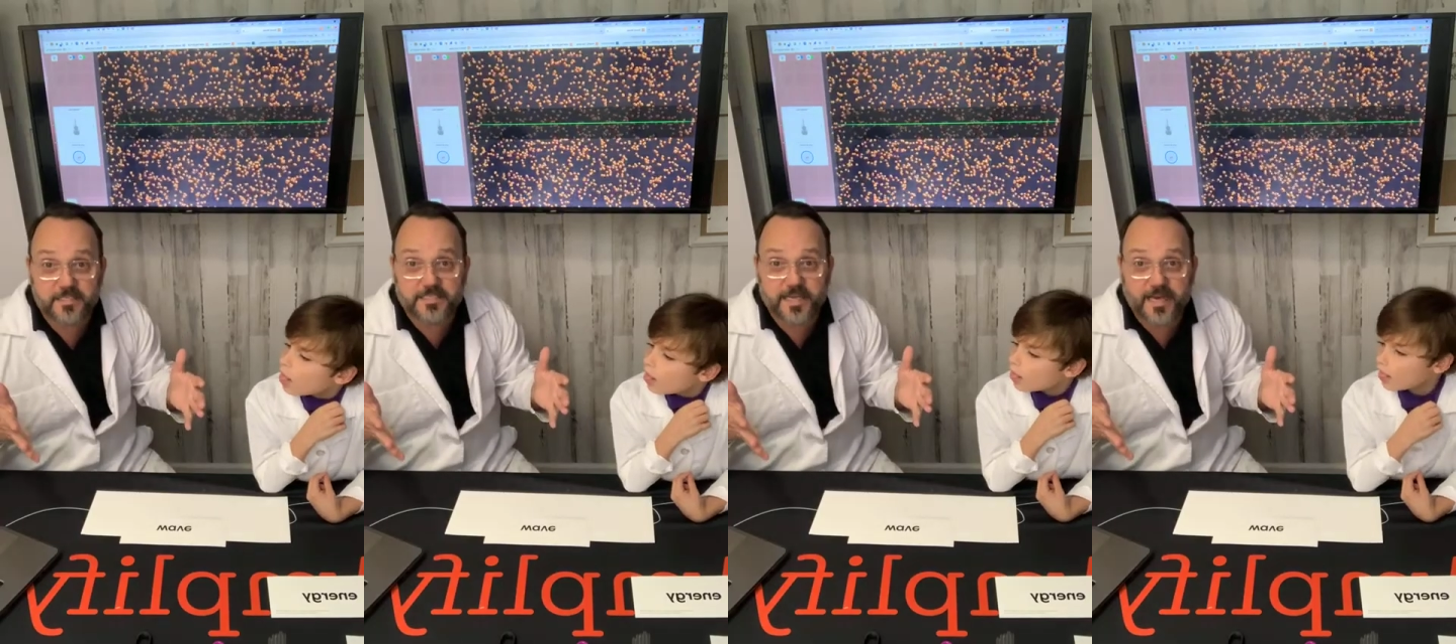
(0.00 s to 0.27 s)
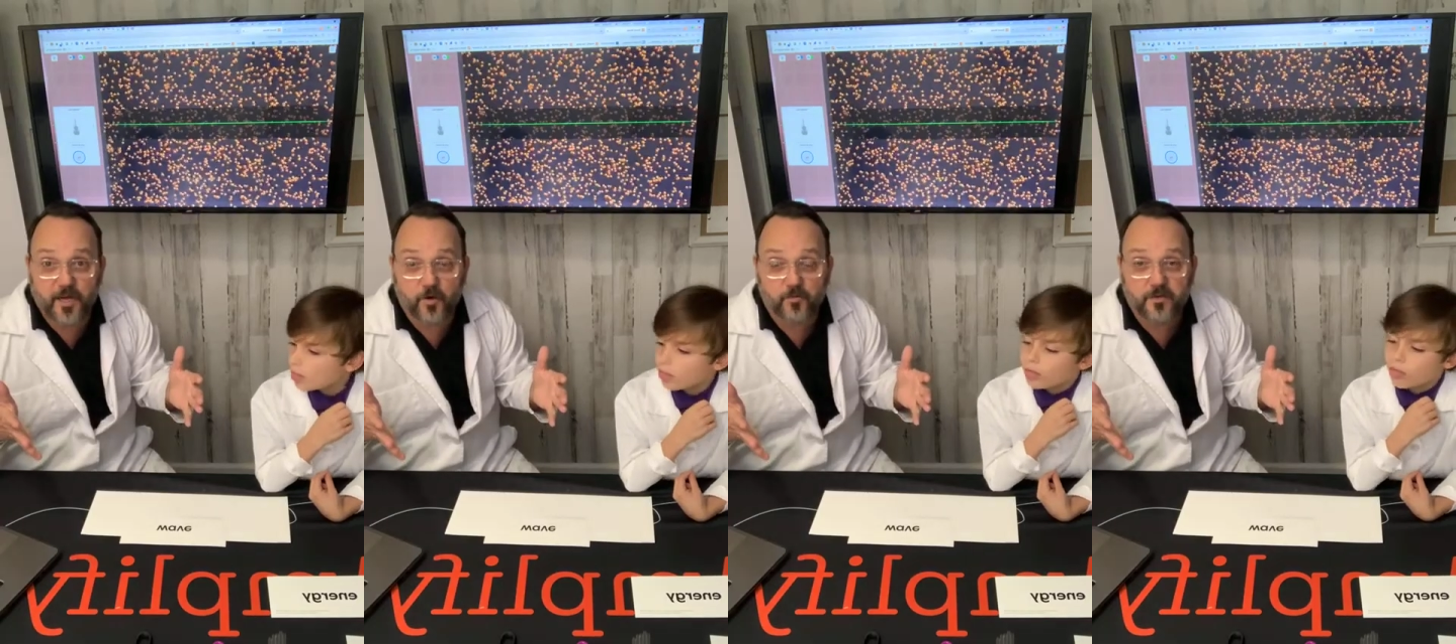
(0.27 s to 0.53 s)

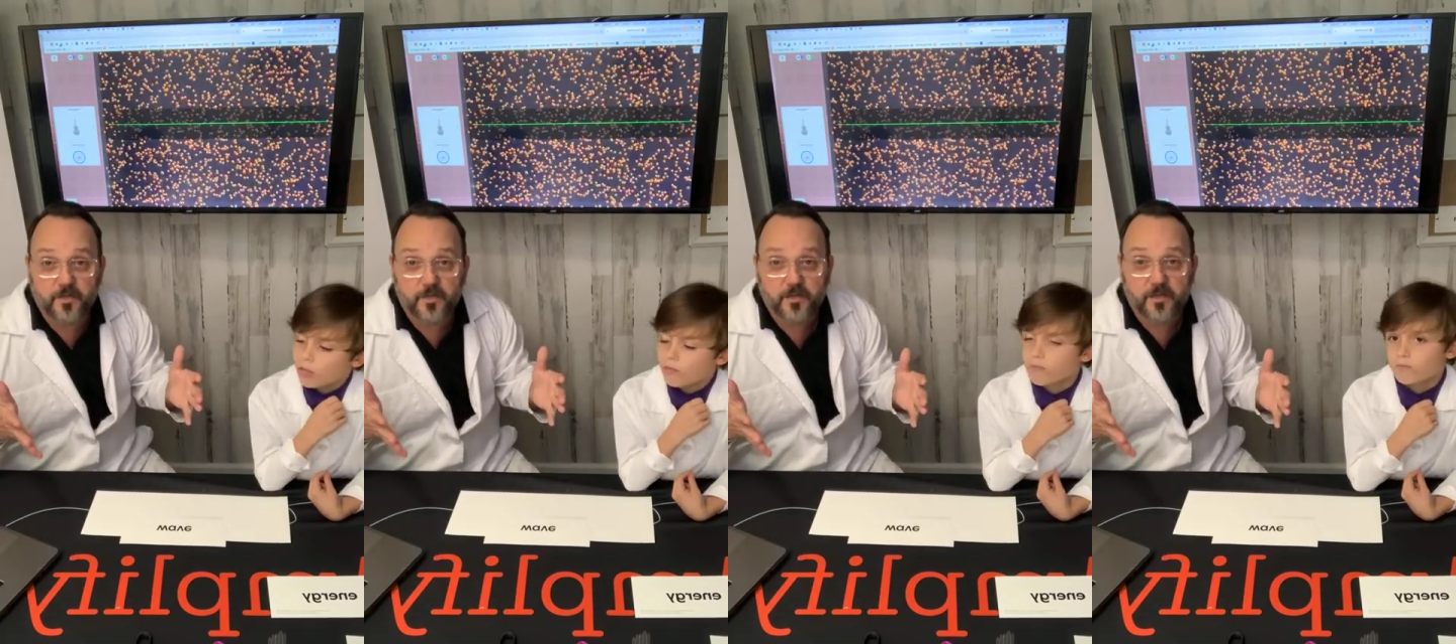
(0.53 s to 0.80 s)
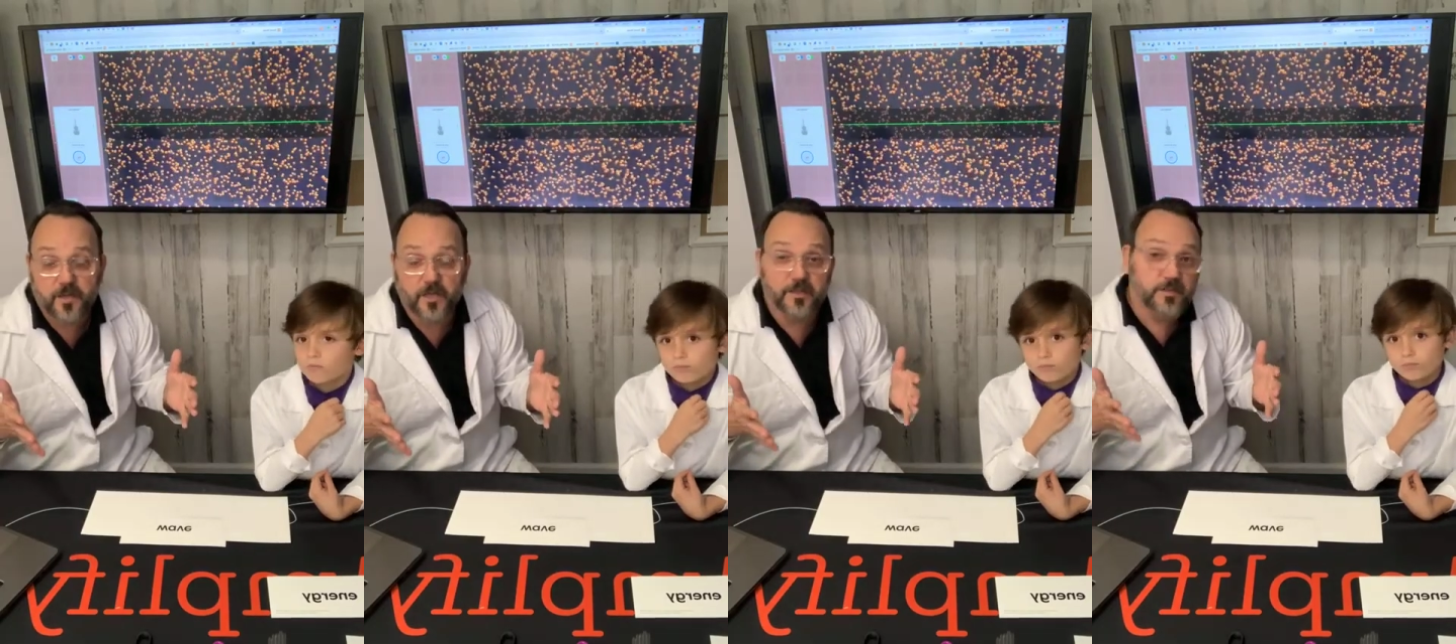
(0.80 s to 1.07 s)
sound,
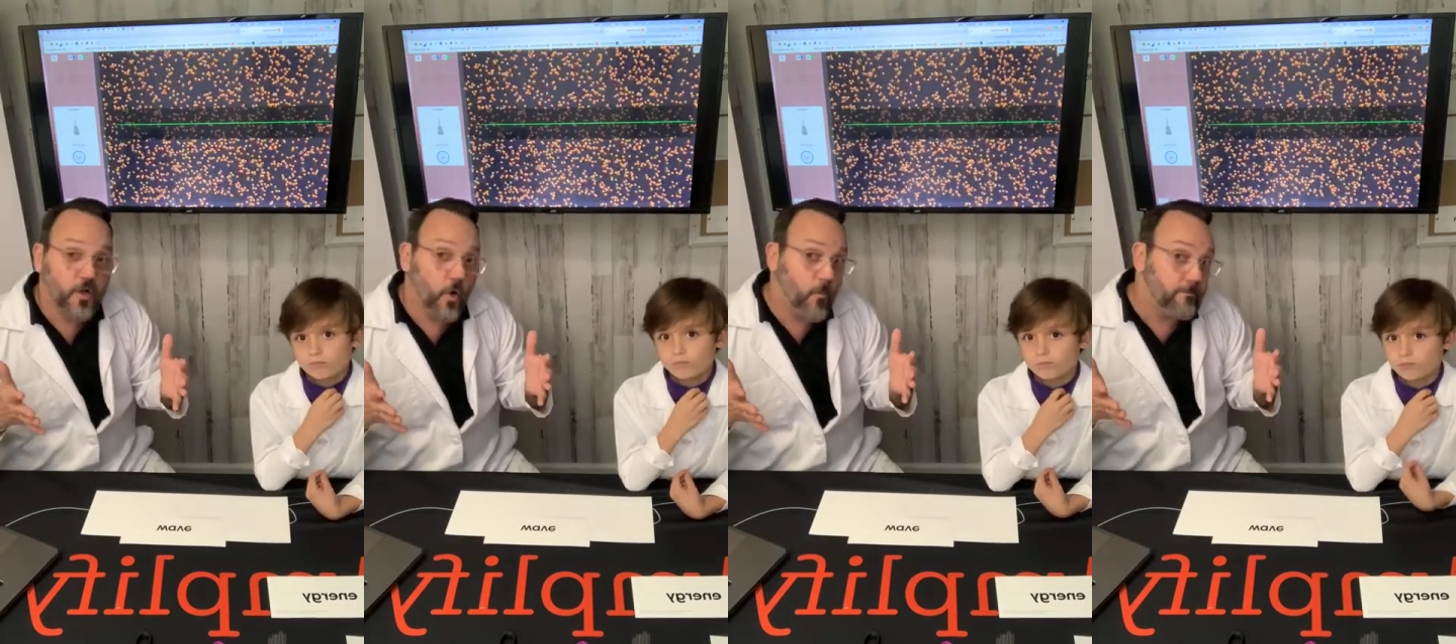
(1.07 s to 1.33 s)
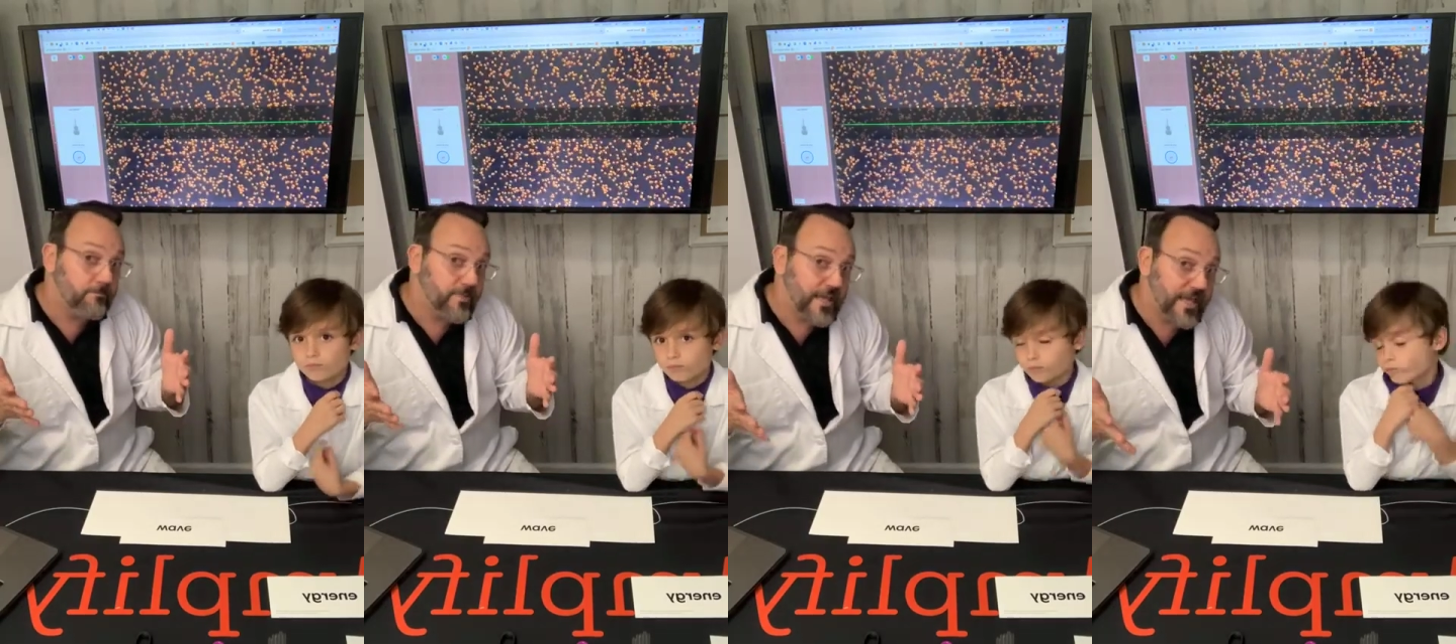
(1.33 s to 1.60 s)
a
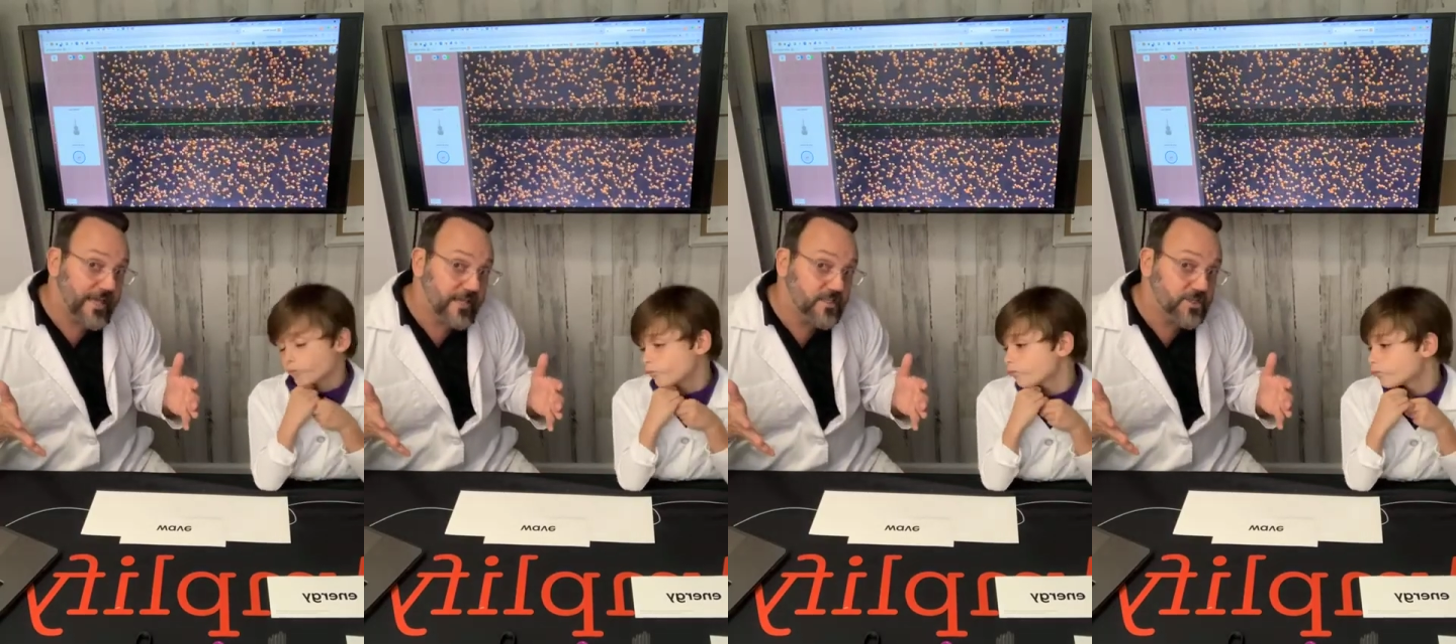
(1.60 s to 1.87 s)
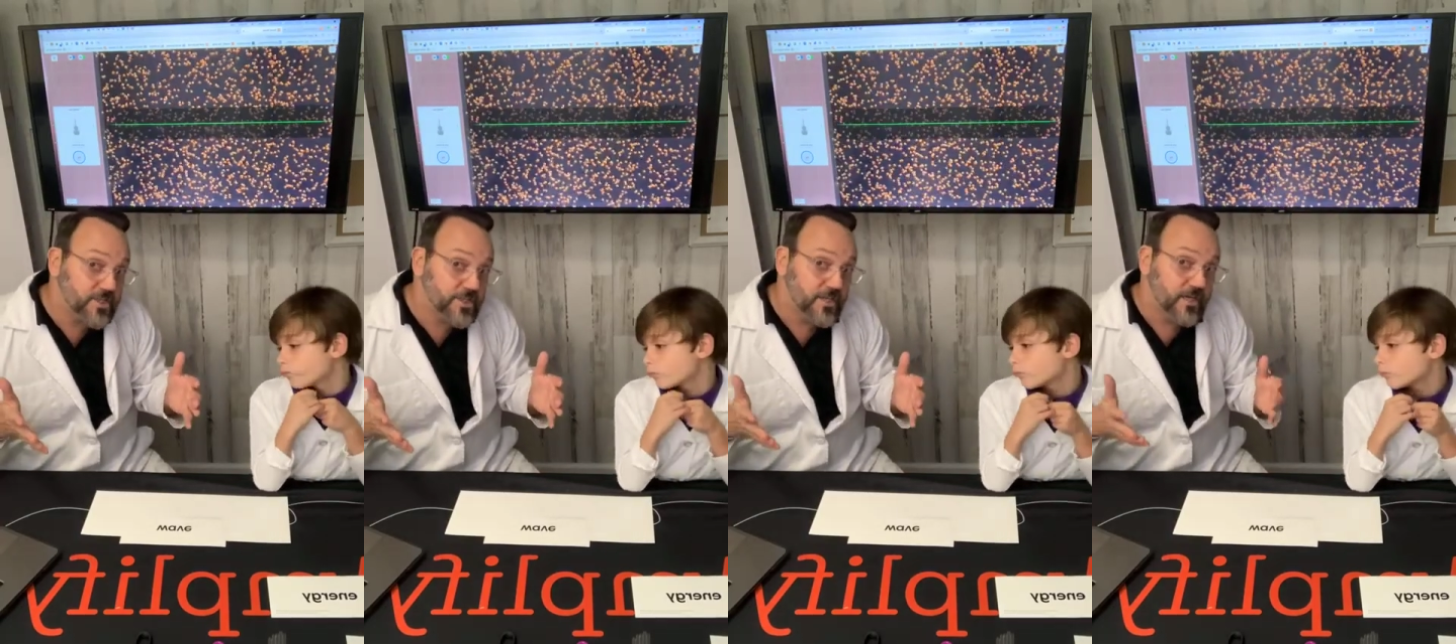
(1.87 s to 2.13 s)
low
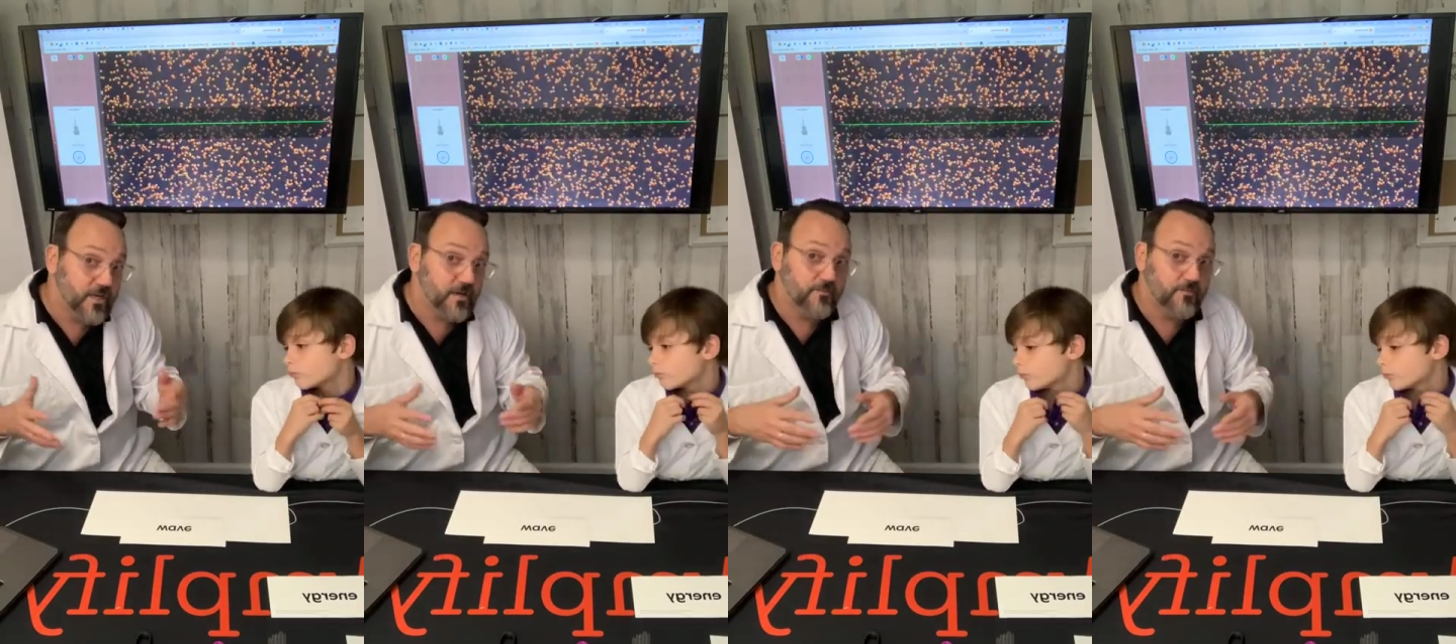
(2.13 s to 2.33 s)
pitch,